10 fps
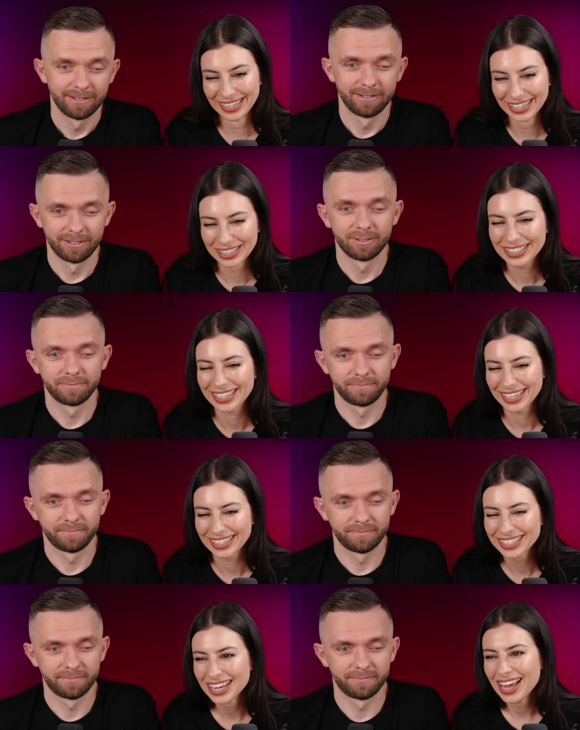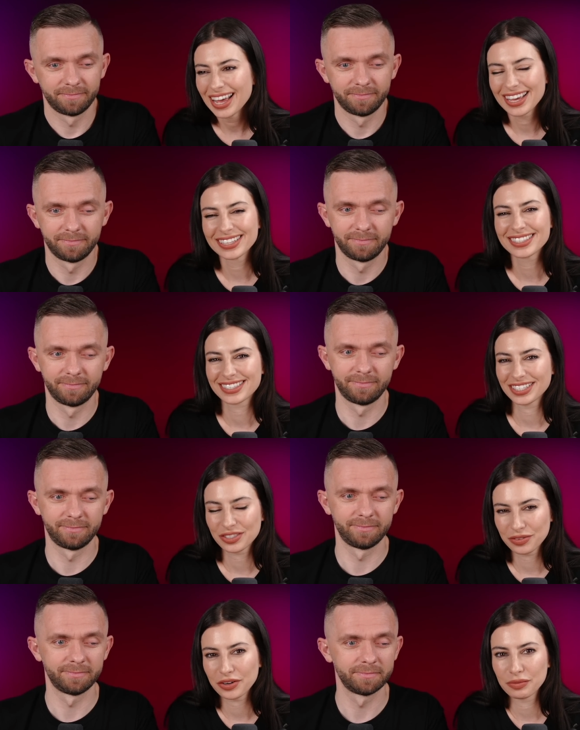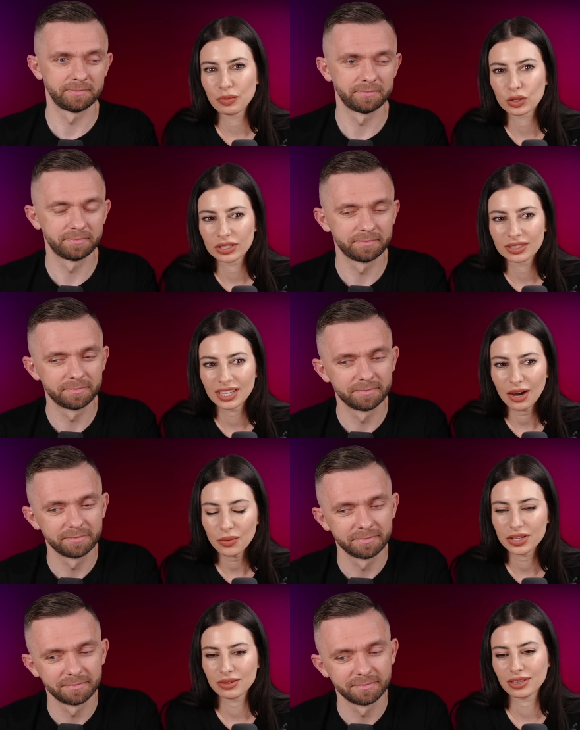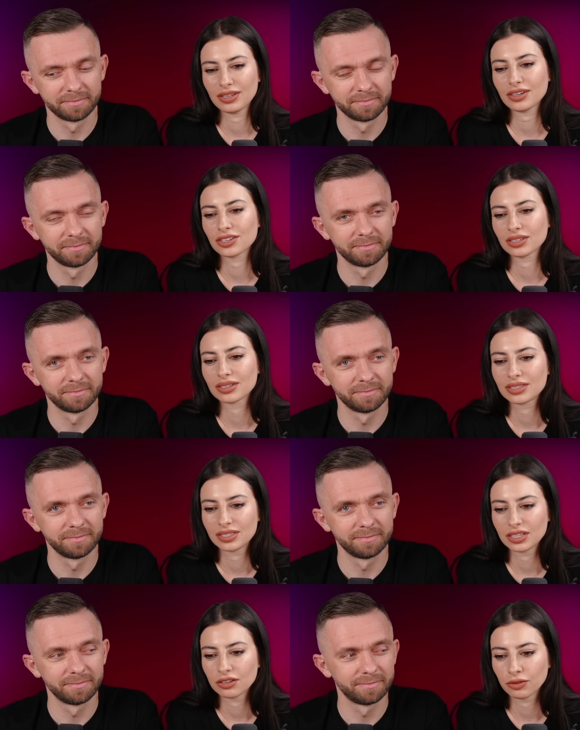Speaker 1: okay it's it's very important that way you can actually see if a